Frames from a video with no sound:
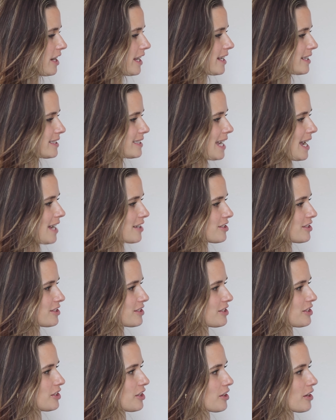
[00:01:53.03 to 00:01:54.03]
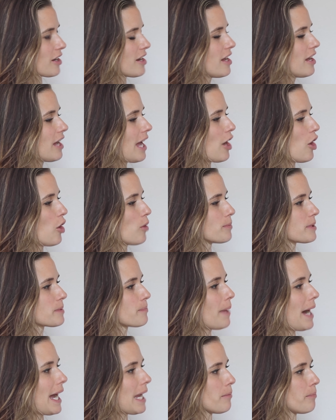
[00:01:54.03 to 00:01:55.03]
It attaches to your home's
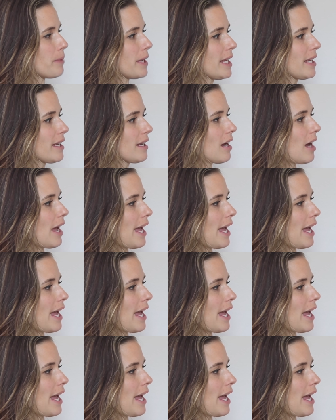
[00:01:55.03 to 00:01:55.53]
piping